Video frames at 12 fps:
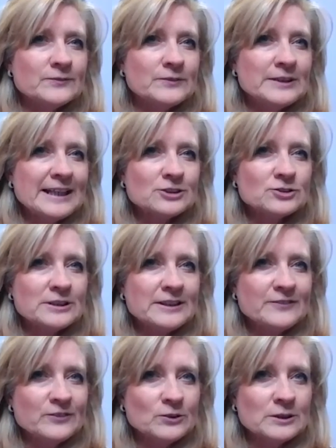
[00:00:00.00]

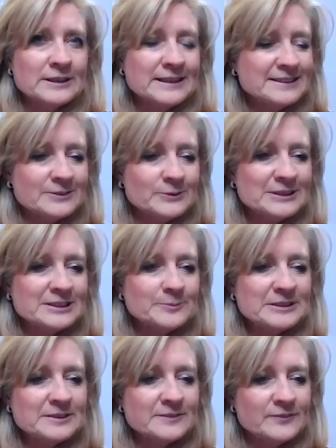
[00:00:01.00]
naturally fallen into
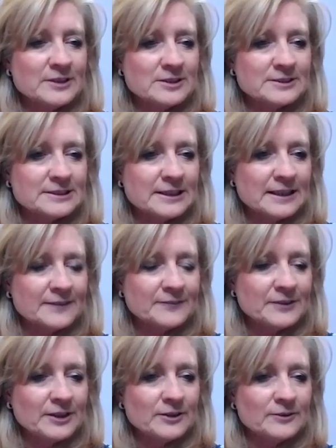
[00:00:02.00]
intermittent fasting,
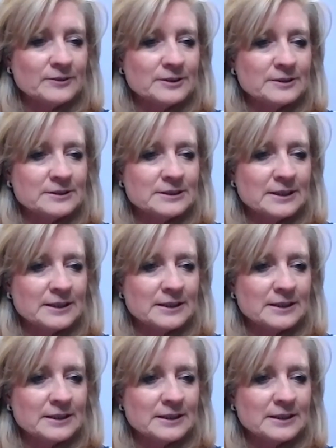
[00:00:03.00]
haven't you? And